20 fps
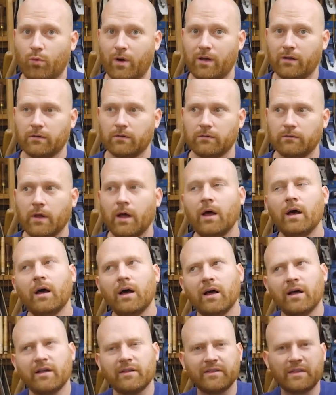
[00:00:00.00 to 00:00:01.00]
Well,
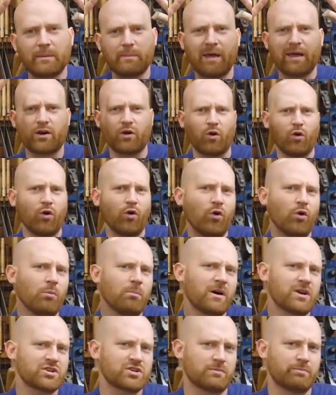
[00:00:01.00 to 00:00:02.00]
they made a whole
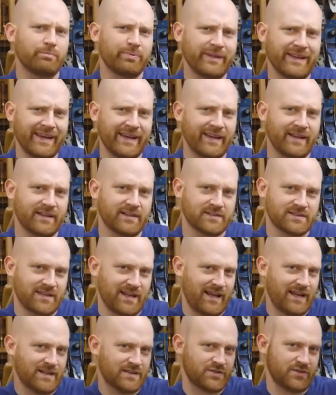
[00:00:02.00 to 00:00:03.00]
bunch of planes
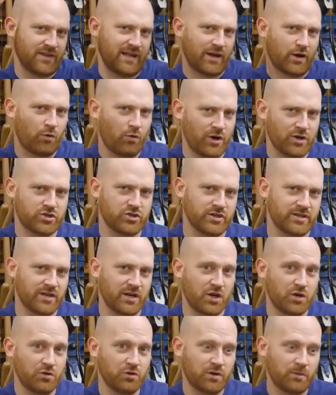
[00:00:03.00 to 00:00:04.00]
to answer that question,
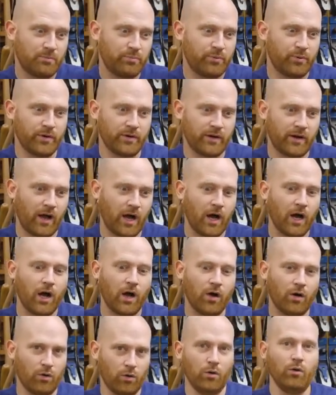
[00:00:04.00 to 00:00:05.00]
and you could put
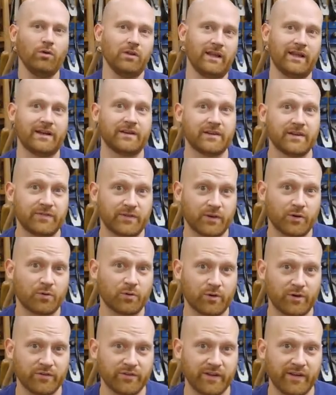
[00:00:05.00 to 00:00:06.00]
a whole lot of different
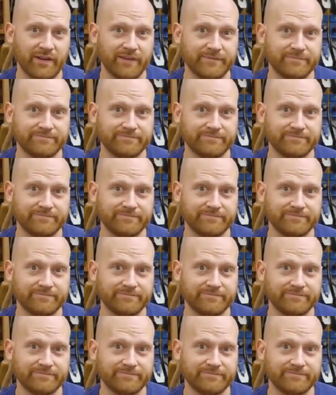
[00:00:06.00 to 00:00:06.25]
corners on it.